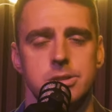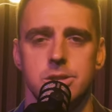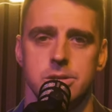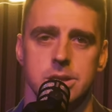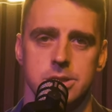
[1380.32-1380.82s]

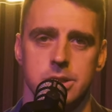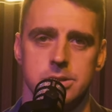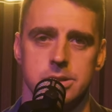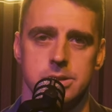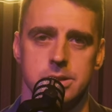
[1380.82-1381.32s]
two-tier
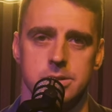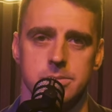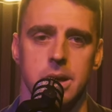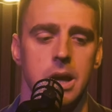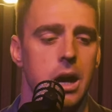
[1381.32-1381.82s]
justice
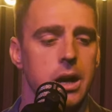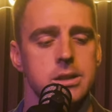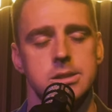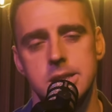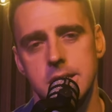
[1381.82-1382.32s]
system. I
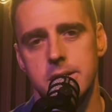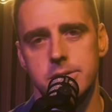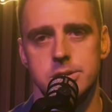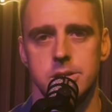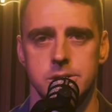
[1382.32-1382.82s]
can see there
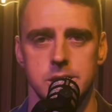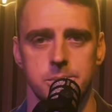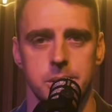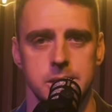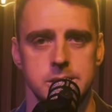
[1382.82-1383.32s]
is two-tier
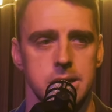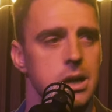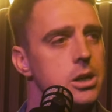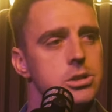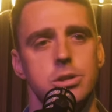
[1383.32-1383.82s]
policing,
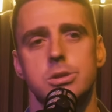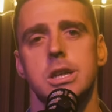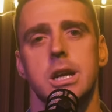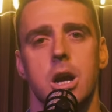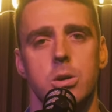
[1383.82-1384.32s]

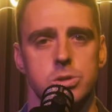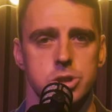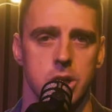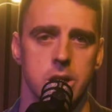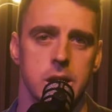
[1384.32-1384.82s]
two-tier
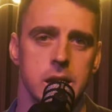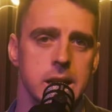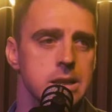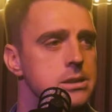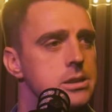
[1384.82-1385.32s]
culture.
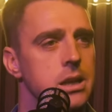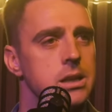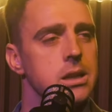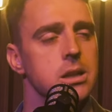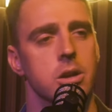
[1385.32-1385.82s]

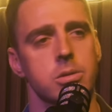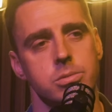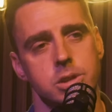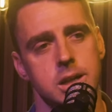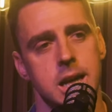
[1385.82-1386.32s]

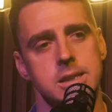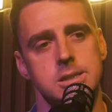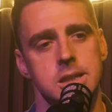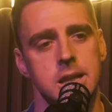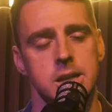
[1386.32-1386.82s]
You're
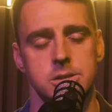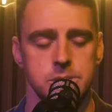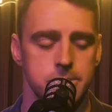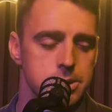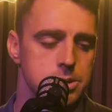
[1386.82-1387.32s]
cancelling, as
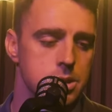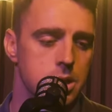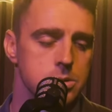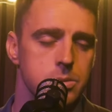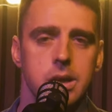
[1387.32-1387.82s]
we mentioned
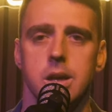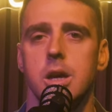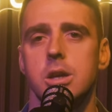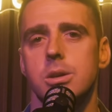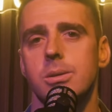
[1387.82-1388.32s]
last week,
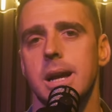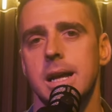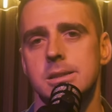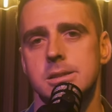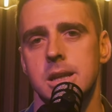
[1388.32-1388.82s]
you're
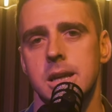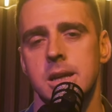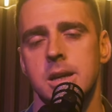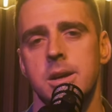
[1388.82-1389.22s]
cancelling